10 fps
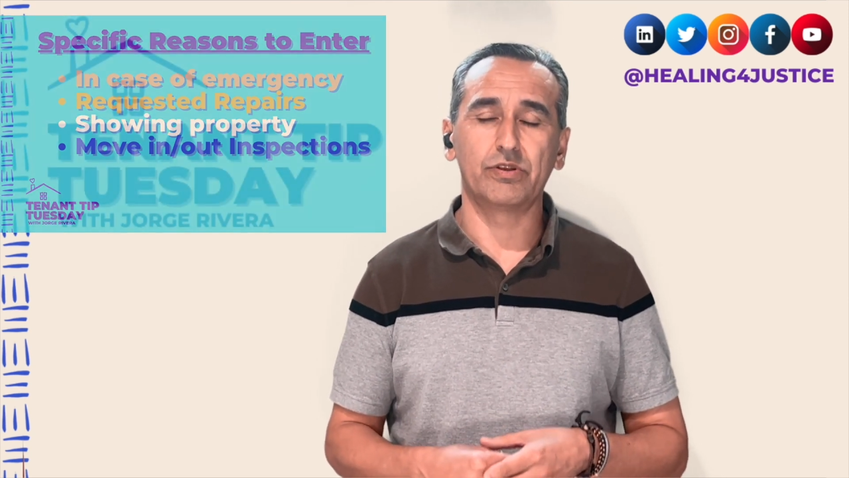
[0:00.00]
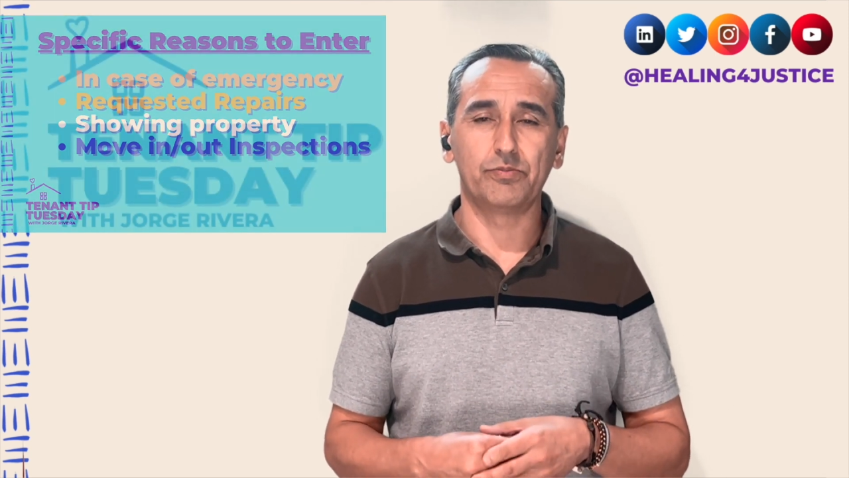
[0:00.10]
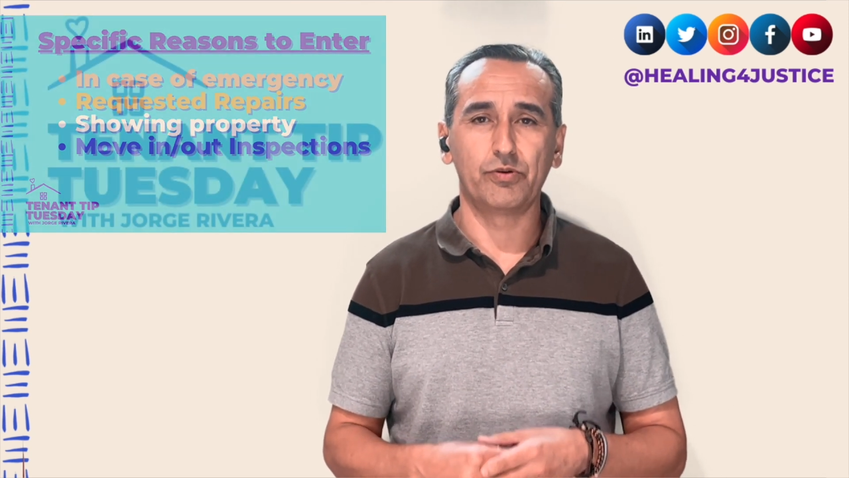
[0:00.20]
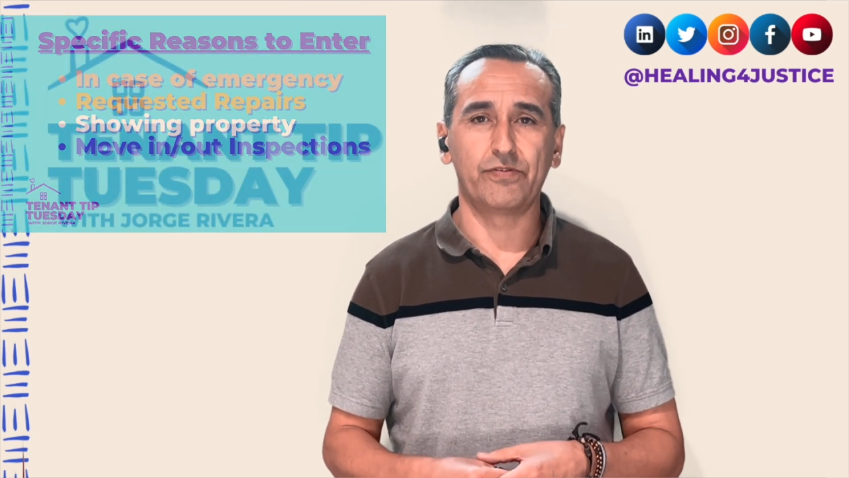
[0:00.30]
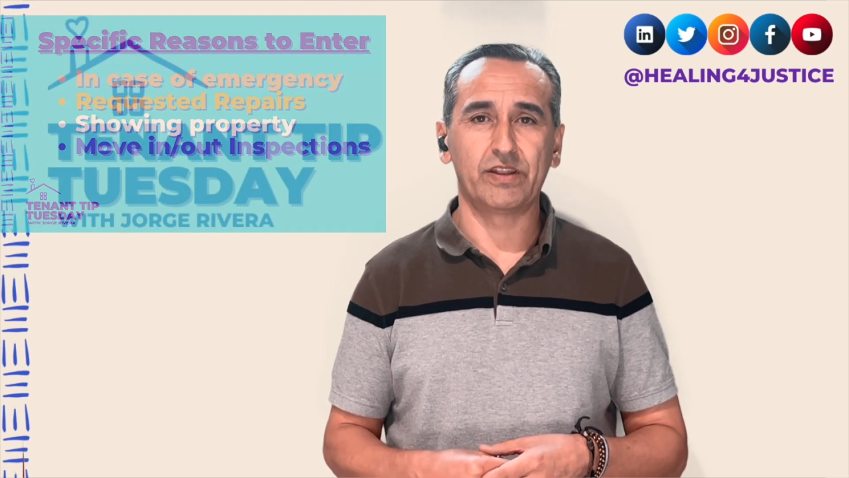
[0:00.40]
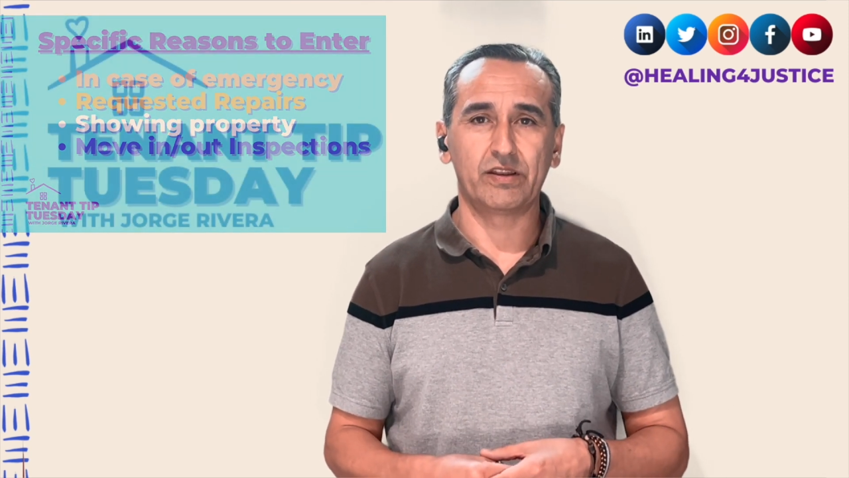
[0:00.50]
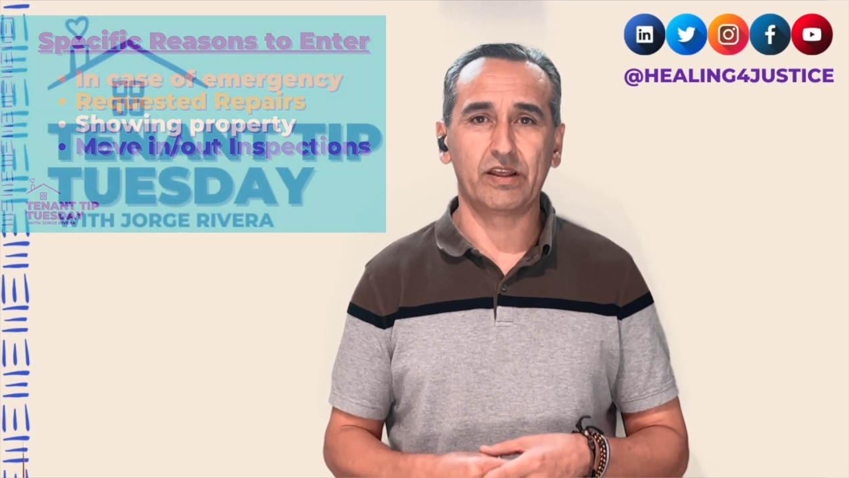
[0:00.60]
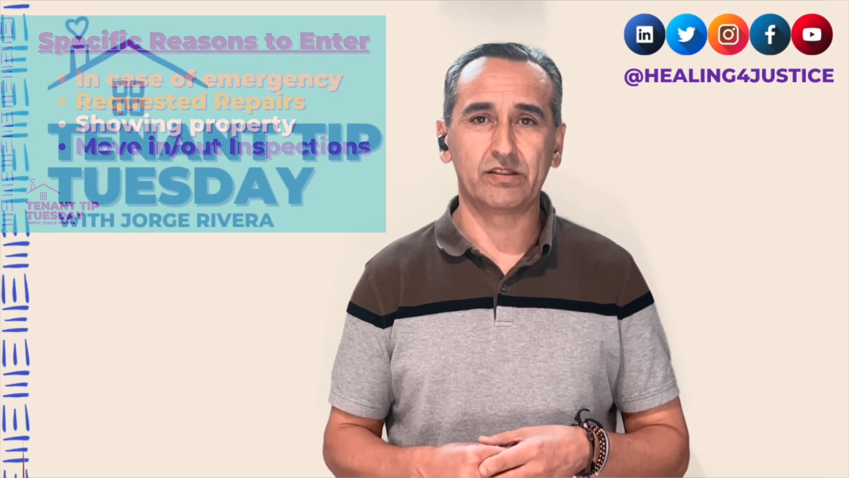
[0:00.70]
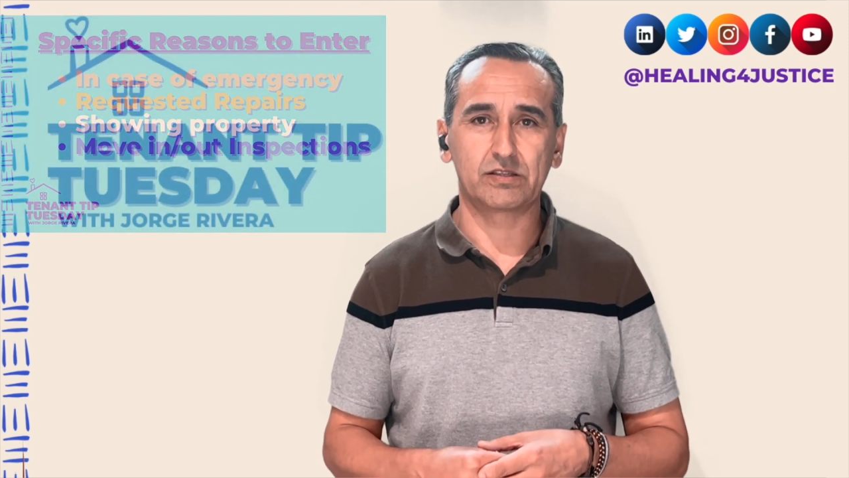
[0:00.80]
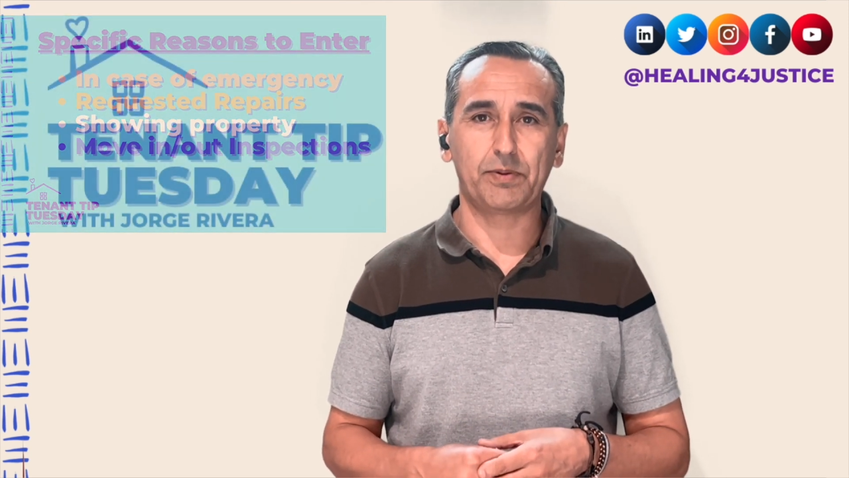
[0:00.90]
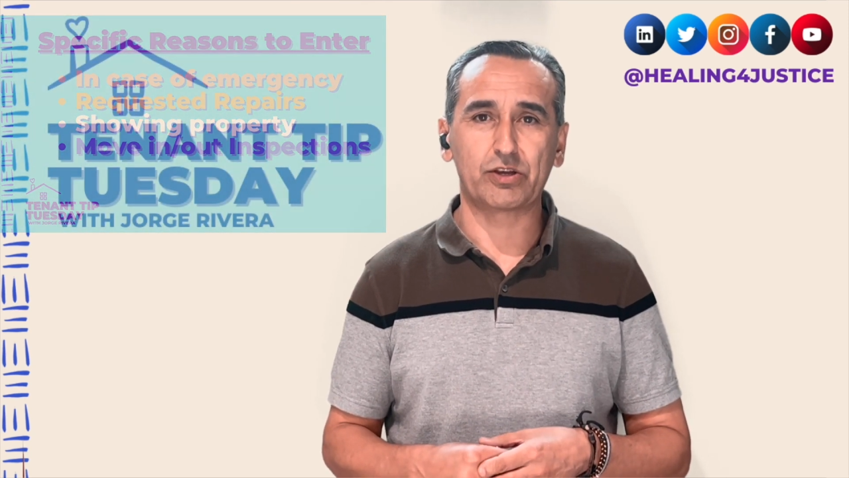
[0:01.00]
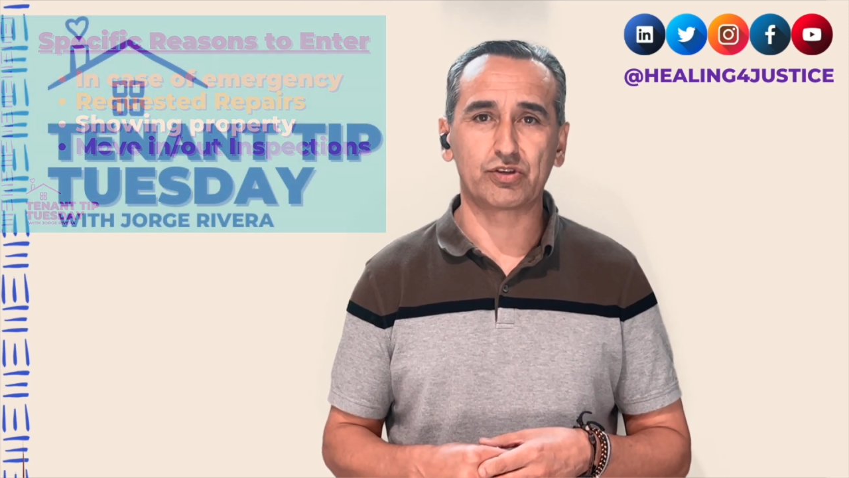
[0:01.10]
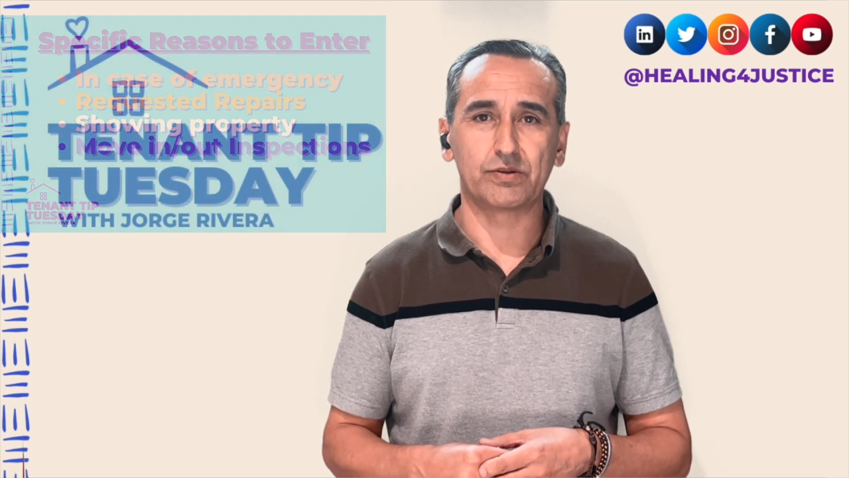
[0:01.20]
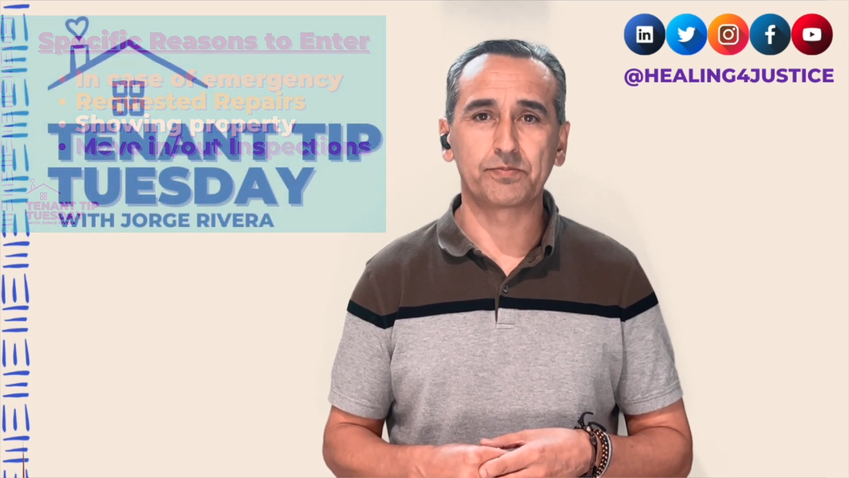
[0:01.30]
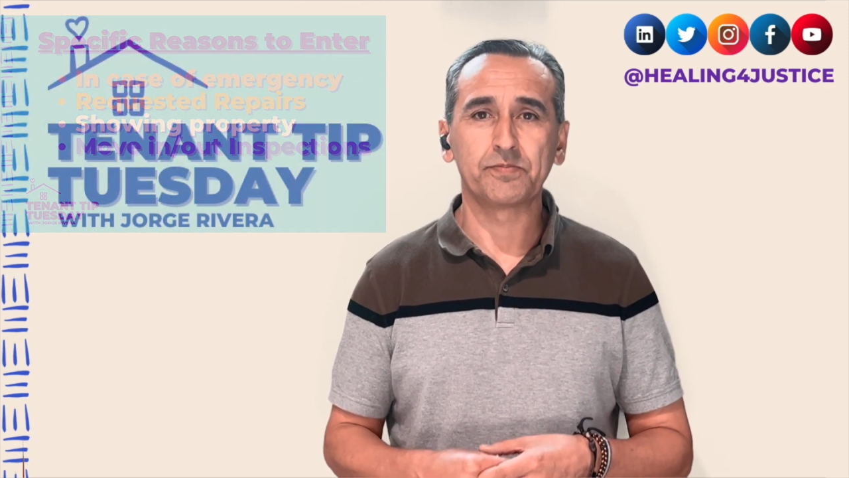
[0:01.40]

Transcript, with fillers: the move in inspection.